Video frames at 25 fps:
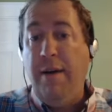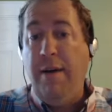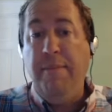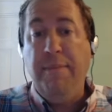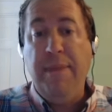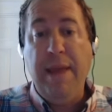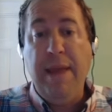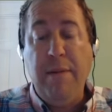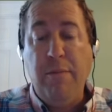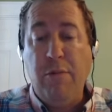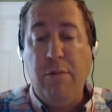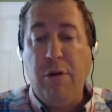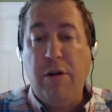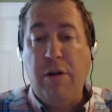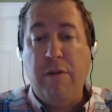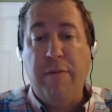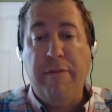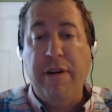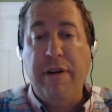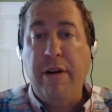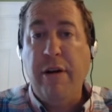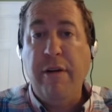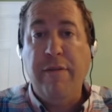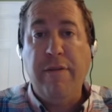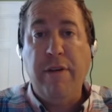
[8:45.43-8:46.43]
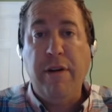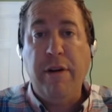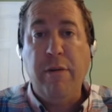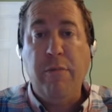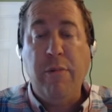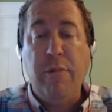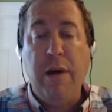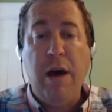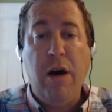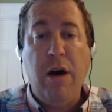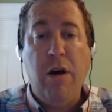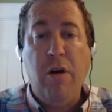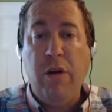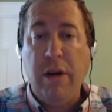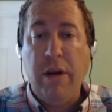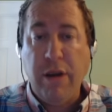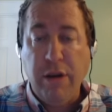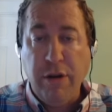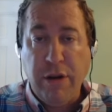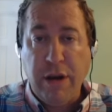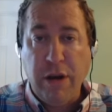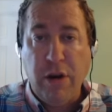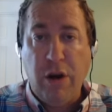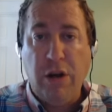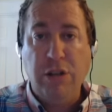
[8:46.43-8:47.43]
They work very well.
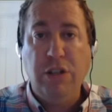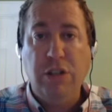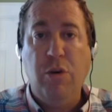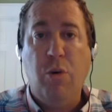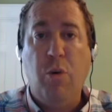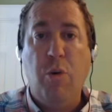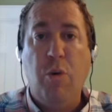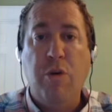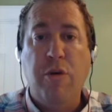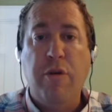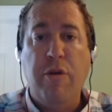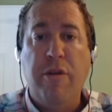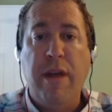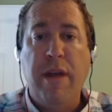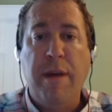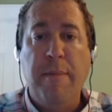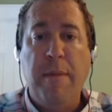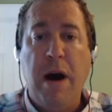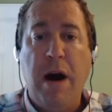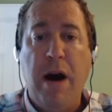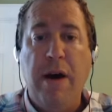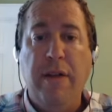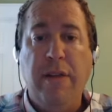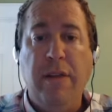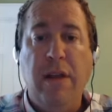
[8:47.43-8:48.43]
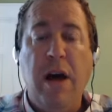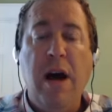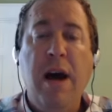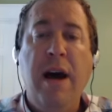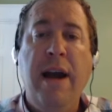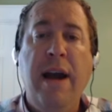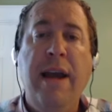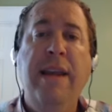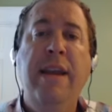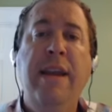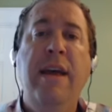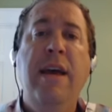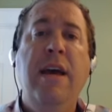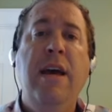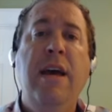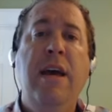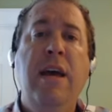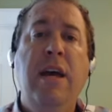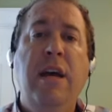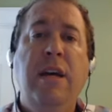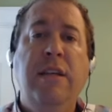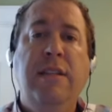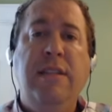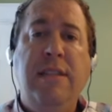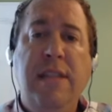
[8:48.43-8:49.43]
You can also order them online.
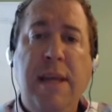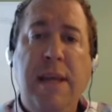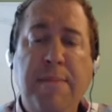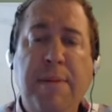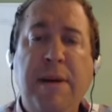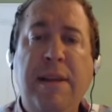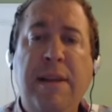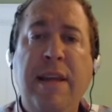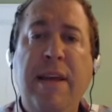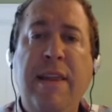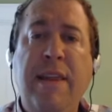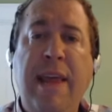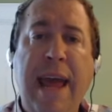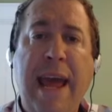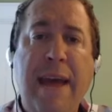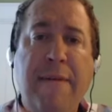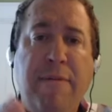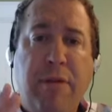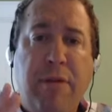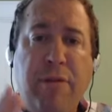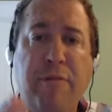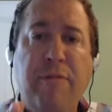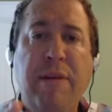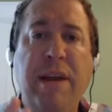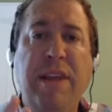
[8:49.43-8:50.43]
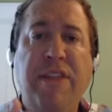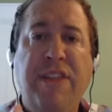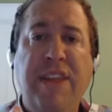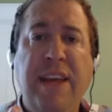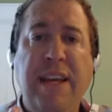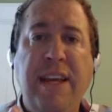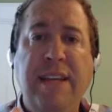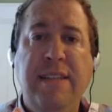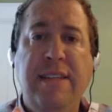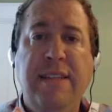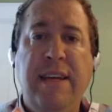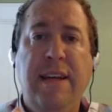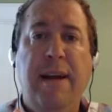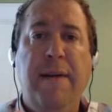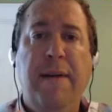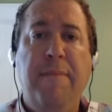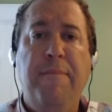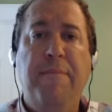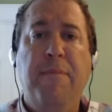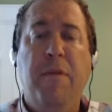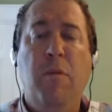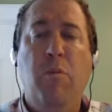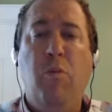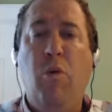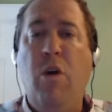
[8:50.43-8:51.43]
Typically, they have 3 things in
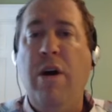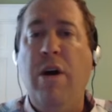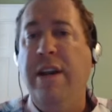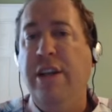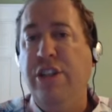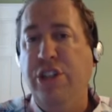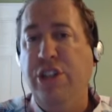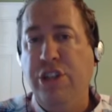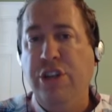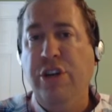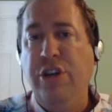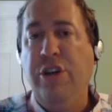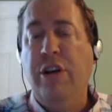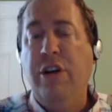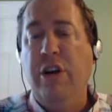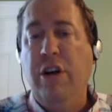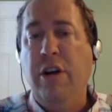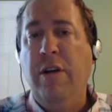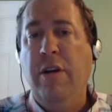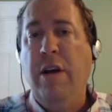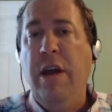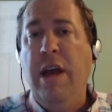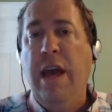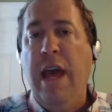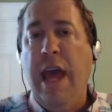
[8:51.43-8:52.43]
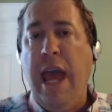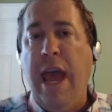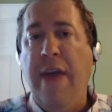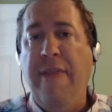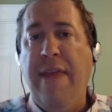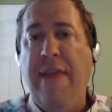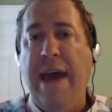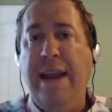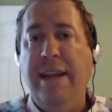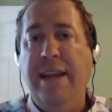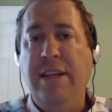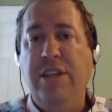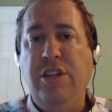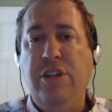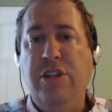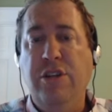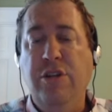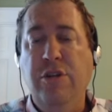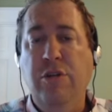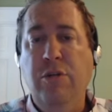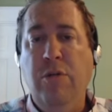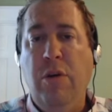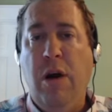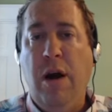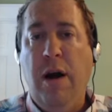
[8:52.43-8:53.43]
them. One is sugar, and that is
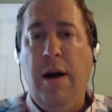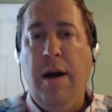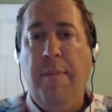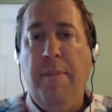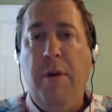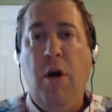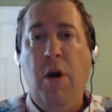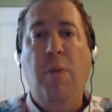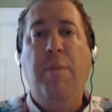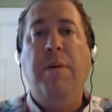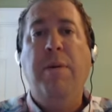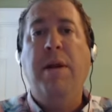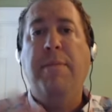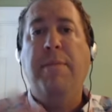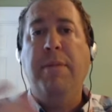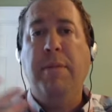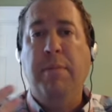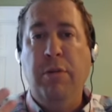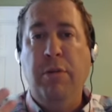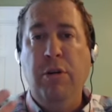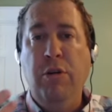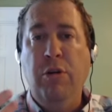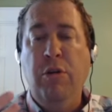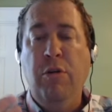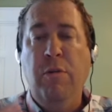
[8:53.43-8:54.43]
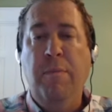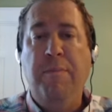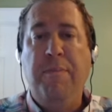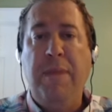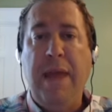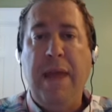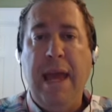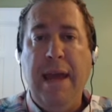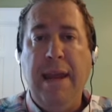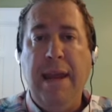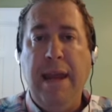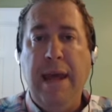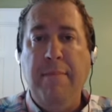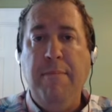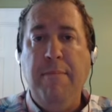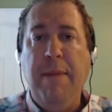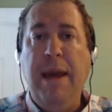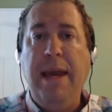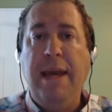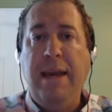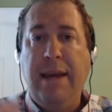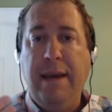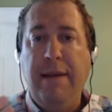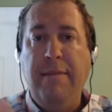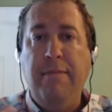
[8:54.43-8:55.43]
to open up the bloom and
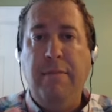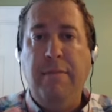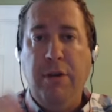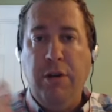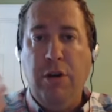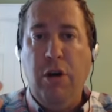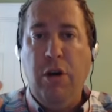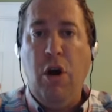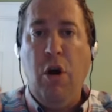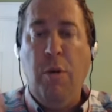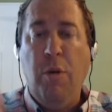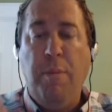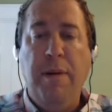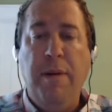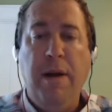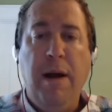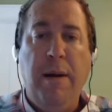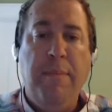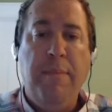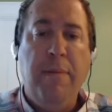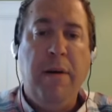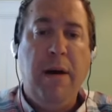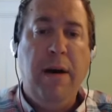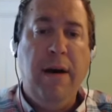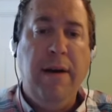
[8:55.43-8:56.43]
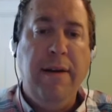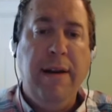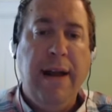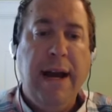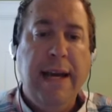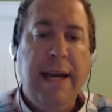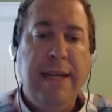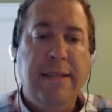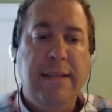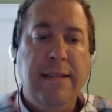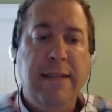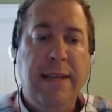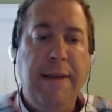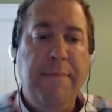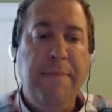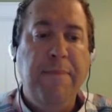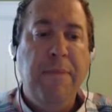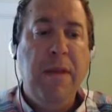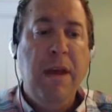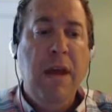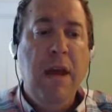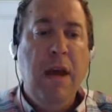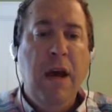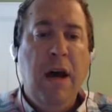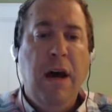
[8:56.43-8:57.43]
make it, open up nicely.
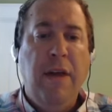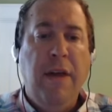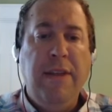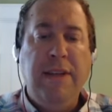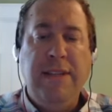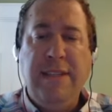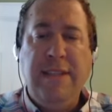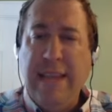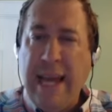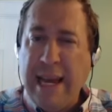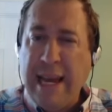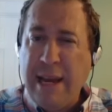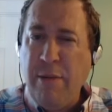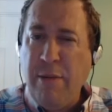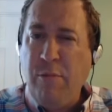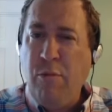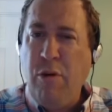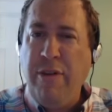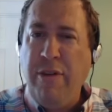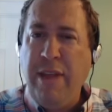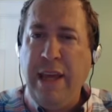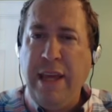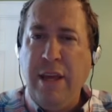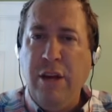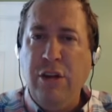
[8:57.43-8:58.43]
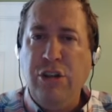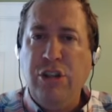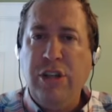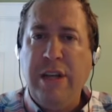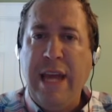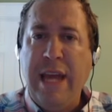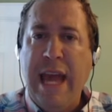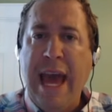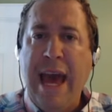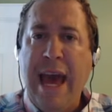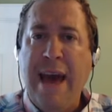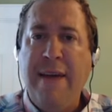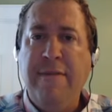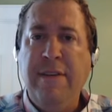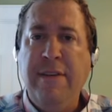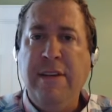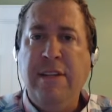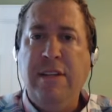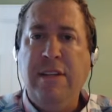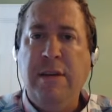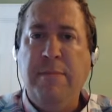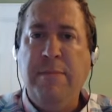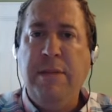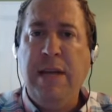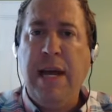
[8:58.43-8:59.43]
The second one they usually have is
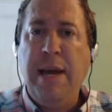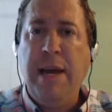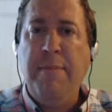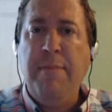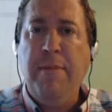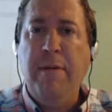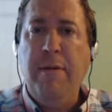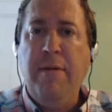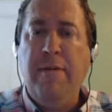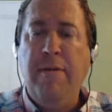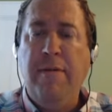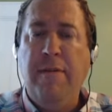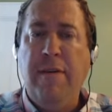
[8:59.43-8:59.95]
some type of,